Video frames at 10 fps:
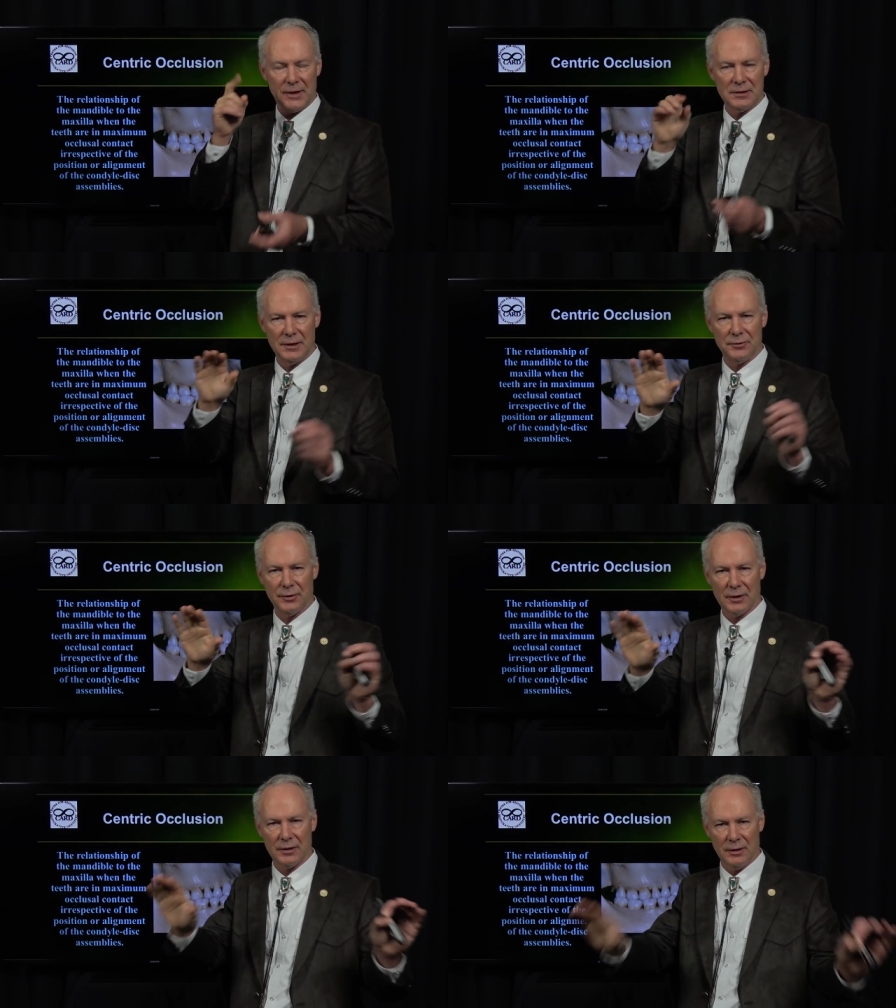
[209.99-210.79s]

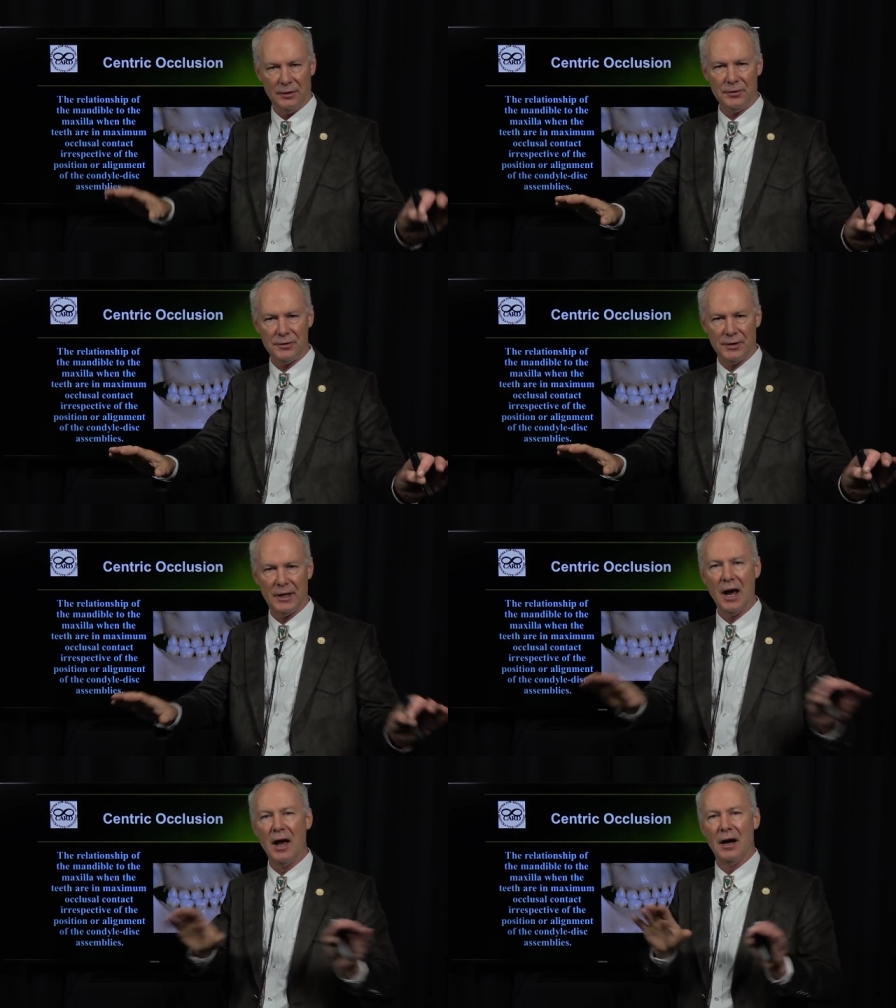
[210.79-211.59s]
Centric
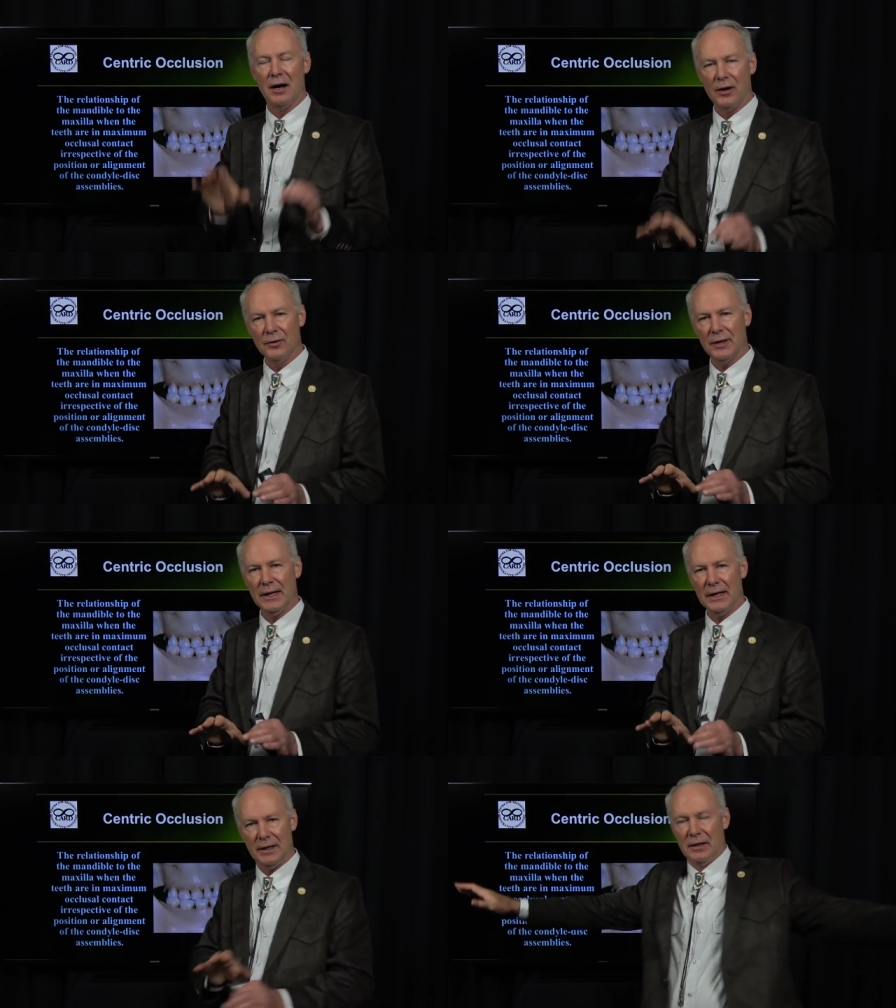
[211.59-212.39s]
occlusion
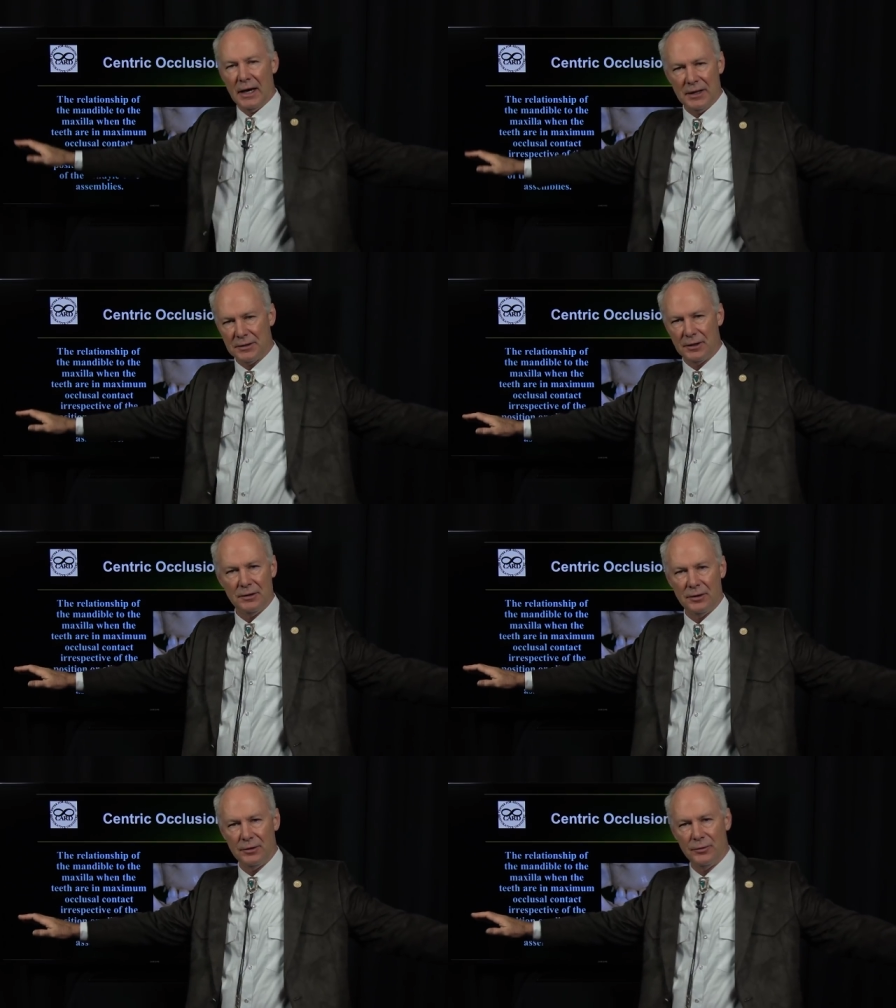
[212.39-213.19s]
only has to
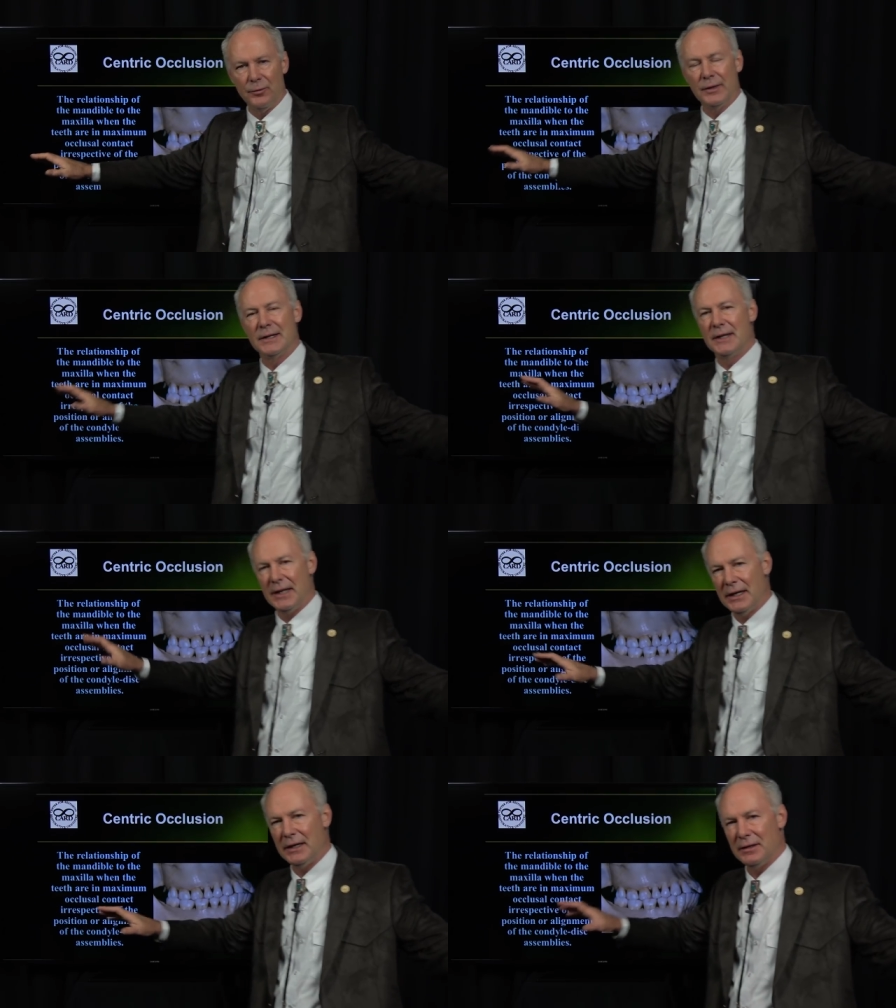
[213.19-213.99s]
do with
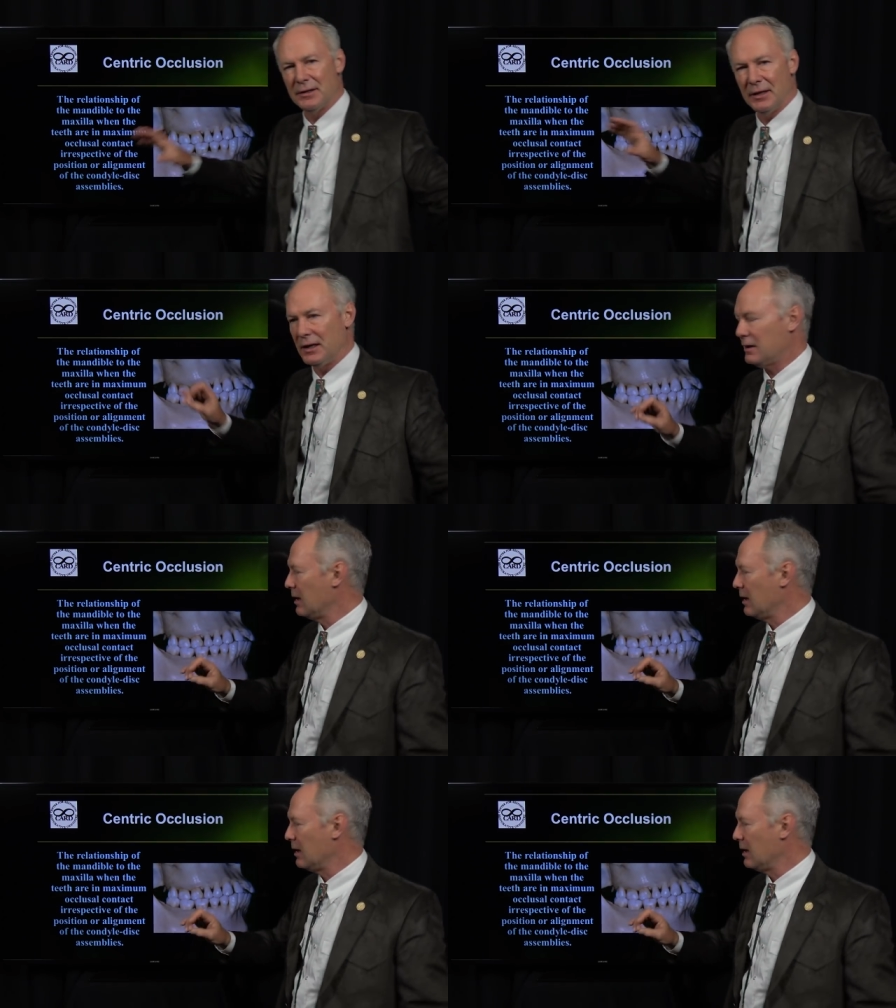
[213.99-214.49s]
teeth in